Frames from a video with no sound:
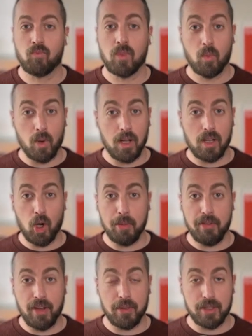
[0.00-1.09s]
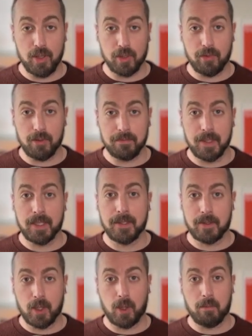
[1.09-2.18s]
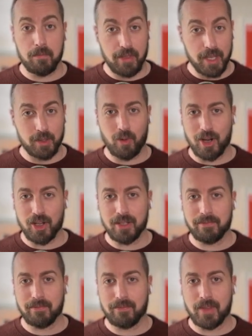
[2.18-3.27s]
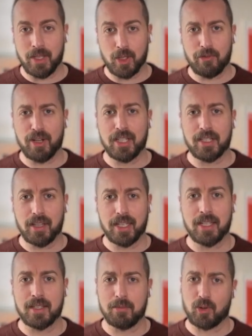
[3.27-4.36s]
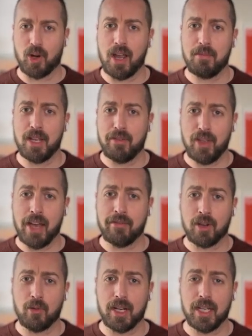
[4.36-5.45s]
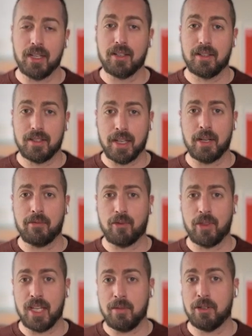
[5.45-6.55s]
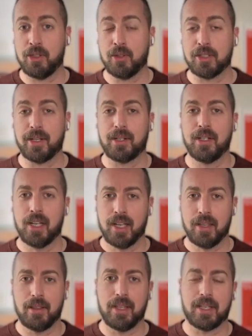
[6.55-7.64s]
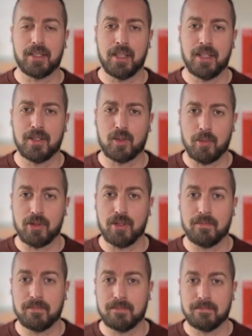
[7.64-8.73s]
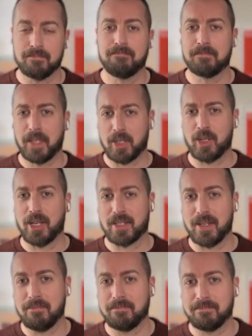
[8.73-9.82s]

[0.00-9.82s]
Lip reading: Well, I hope you found this useful. So thanks for watching, and don't forget to like and subscribe. And if you haven't already, sign up for the email newsletter. The link is in the description. Catch you next time.